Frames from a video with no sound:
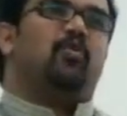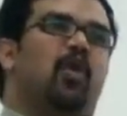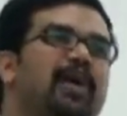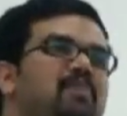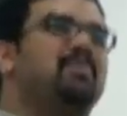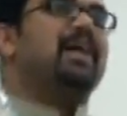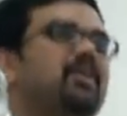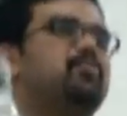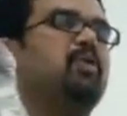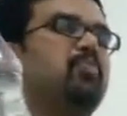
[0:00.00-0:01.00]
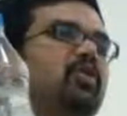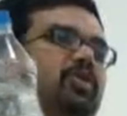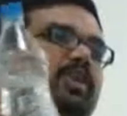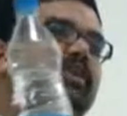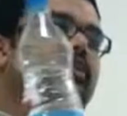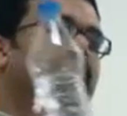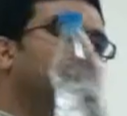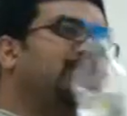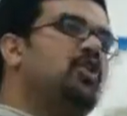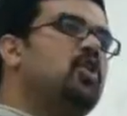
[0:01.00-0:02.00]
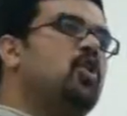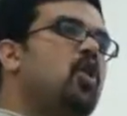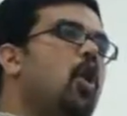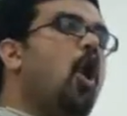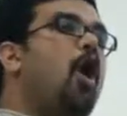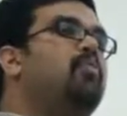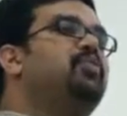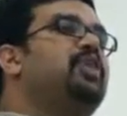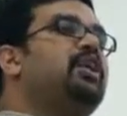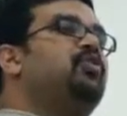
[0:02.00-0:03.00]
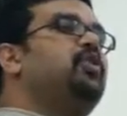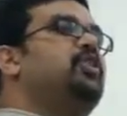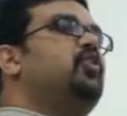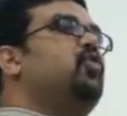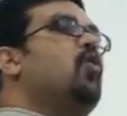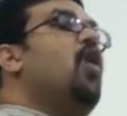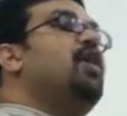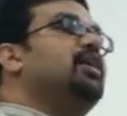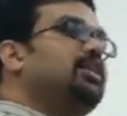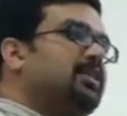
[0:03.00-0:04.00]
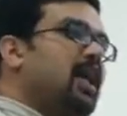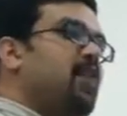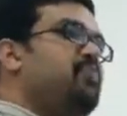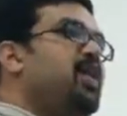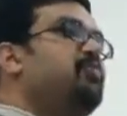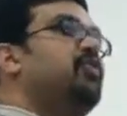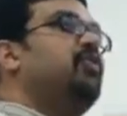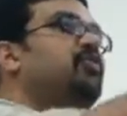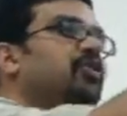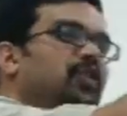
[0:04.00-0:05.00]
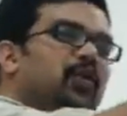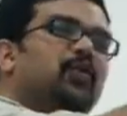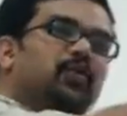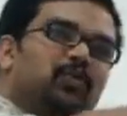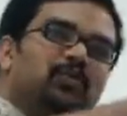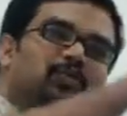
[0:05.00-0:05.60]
What I am trying to propose is objects which you want appear beautiful to you.